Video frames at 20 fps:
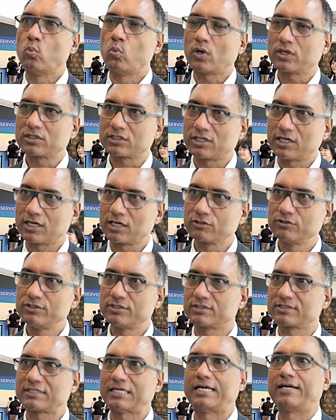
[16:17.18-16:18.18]
what cargo
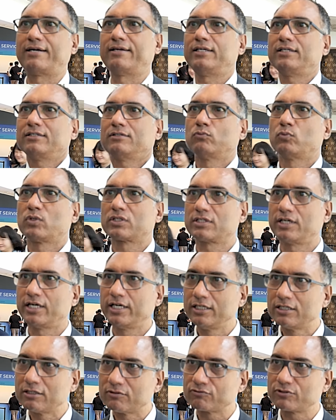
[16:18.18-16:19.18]
it's carrying, what
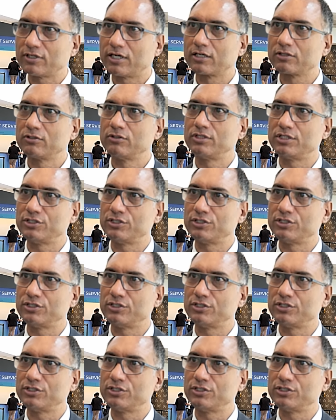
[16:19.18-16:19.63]
kind of cargo